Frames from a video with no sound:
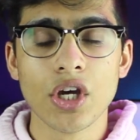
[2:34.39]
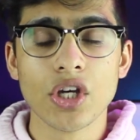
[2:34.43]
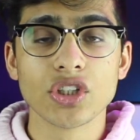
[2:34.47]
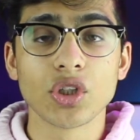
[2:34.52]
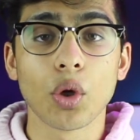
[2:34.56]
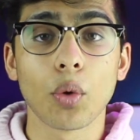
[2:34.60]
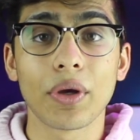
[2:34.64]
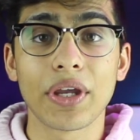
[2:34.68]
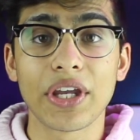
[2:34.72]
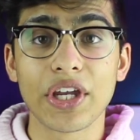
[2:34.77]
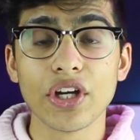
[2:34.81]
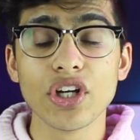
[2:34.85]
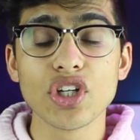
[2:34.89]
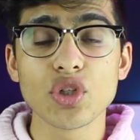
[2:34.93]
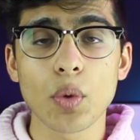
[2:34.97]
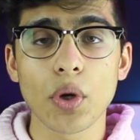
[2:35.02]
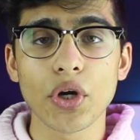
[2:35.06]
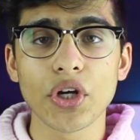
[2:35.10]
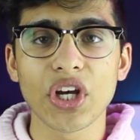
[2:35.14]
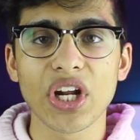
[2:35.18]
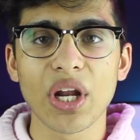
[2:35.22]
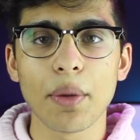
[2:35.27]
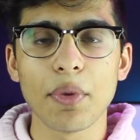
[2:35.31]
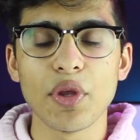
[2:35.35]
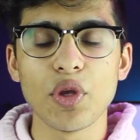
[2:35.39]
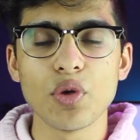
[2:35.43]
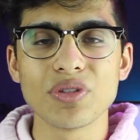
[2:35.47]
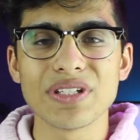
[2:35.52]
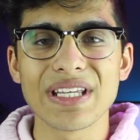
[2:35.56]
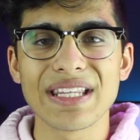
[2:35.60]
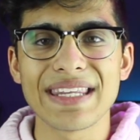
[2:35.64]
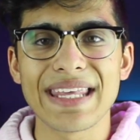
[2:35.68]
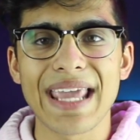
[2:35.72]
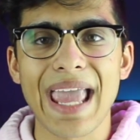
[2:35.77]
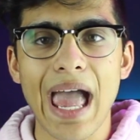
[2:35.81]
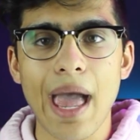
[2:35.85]
So here's where you're going to be
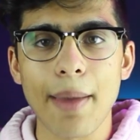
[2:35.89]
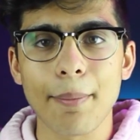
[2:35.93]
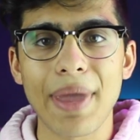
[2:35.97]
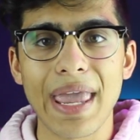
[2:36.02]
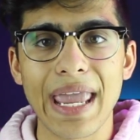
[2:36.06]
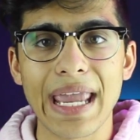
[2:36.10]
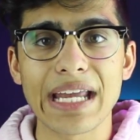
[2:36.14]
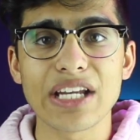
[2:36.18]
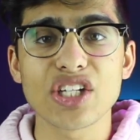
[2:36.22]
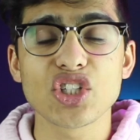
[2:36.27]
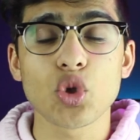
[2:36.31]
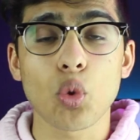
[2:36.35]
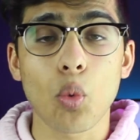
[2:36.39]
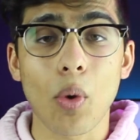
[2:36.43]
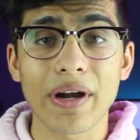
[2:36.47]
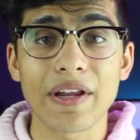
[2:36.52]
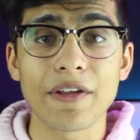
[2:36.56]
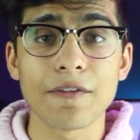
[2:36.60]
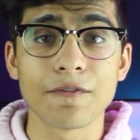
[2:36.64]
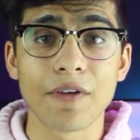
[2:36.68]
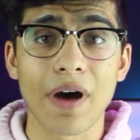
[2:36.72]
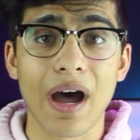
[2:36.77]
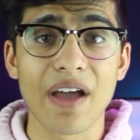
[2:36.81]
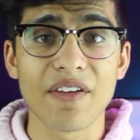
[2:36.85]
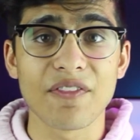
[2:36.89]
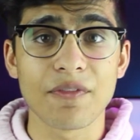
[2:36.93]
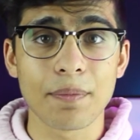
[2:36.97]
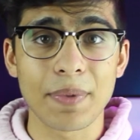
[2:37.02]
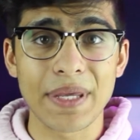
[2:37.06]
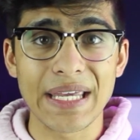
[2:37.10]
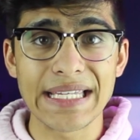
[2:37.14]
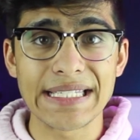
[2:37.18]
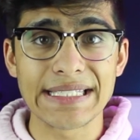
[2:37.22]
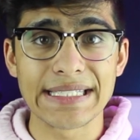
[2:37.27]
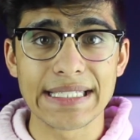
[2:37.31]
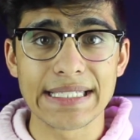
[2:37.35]
using the M8-25
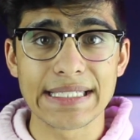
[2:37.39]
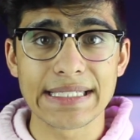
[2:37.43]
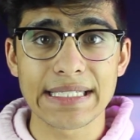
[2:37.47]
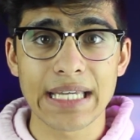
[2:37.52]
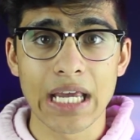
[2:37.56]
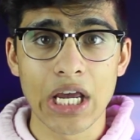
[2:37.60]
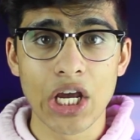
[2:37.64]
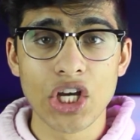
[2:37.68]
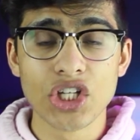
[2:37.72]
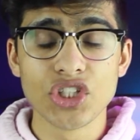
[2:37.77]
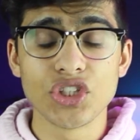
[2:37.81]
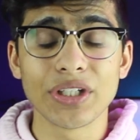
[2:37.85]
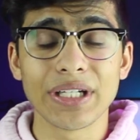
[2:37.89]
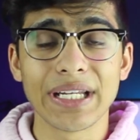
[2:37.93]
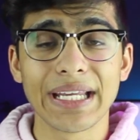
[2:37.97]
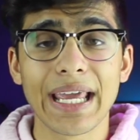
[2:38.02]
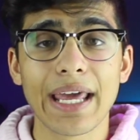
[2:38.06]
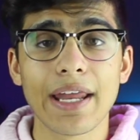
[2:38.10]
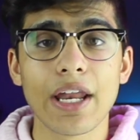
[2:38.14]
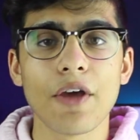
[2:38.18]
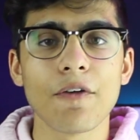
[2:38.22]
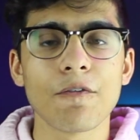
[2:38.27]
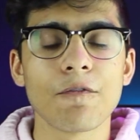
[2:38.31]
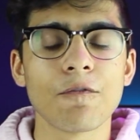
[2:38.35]
pieces. So you're going to get